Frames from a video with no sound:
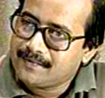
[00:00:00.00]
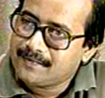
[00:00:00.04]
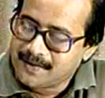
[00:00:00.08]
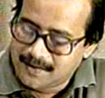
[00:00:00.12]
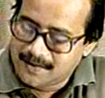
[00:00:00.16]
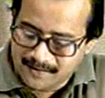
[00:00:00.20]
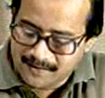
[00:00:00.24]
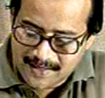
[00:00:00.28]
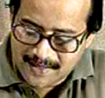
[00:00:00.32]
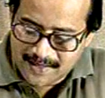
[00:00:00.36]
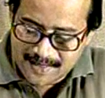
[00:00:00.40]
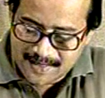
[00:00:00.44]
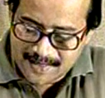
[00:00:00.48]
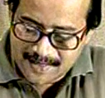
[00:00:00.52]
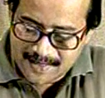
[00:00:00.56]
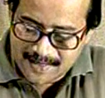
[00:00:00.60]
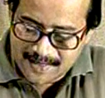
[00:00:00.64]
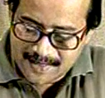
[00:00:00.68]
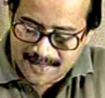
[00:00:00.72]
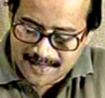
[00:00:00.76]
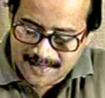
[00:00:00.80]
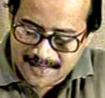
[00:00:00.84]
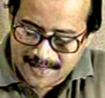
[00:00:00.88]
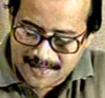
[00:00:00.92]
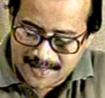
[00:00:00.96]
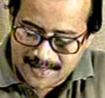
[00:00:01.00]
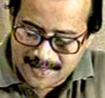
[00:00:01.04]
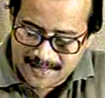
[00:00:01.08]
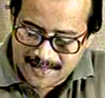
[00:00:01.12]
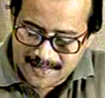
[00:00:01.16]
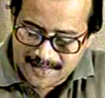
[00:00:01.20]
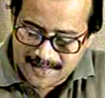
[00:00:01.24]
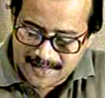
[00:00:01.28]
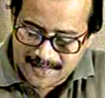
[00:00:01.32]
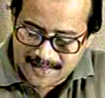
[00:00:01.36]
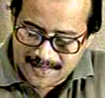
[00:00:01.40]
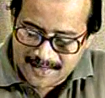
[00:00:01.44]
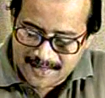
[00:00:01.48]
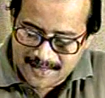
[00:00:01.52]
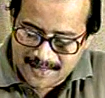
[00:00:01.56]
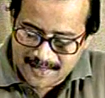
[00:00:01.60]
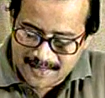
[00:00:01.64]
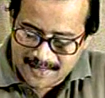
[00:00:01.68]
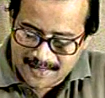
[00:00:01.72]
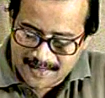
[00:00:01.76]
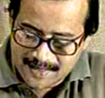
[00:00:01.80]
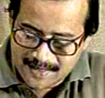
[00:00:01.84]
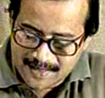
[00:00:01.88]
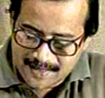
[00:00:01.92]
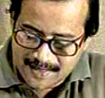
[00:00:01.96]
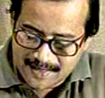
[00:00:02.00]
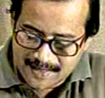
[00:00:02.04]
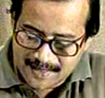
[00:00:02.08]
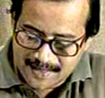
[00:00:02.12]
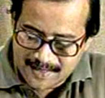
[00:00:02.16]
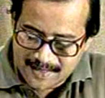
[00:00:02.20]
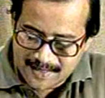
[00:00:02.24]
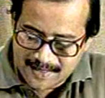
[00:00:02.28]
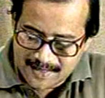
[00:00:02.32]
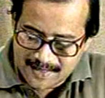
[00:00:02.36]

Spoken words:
okay, can be represented in terms